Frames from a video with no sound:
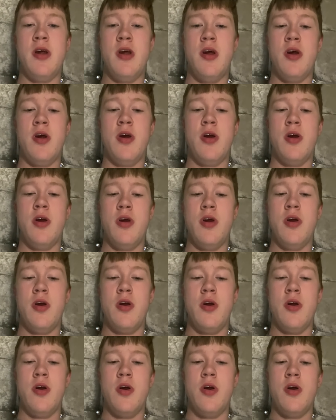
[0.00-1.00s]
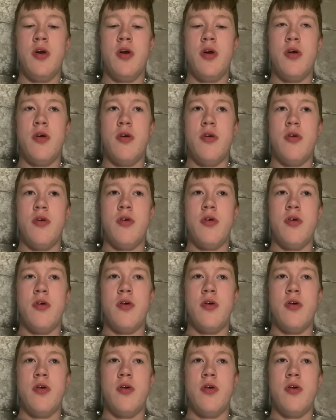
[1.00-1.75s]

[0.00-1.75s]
(silence)